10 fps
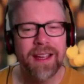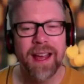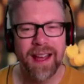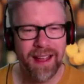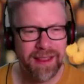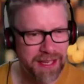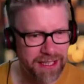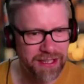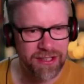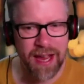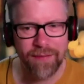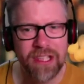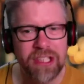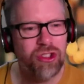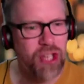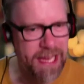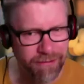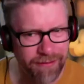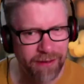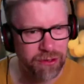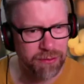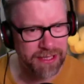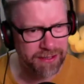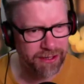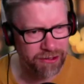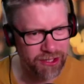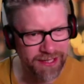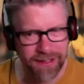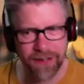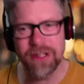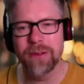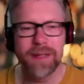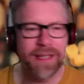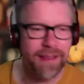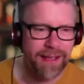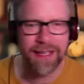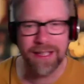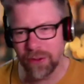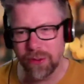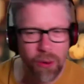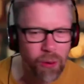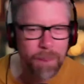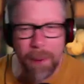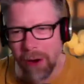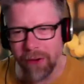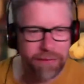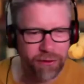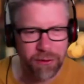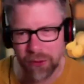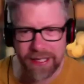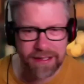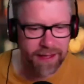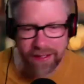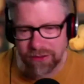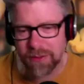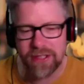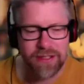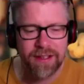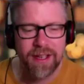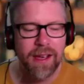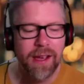I think because you have this chi around you in Tai Chi, don't you? And I think it's all borrowed from all these things, which is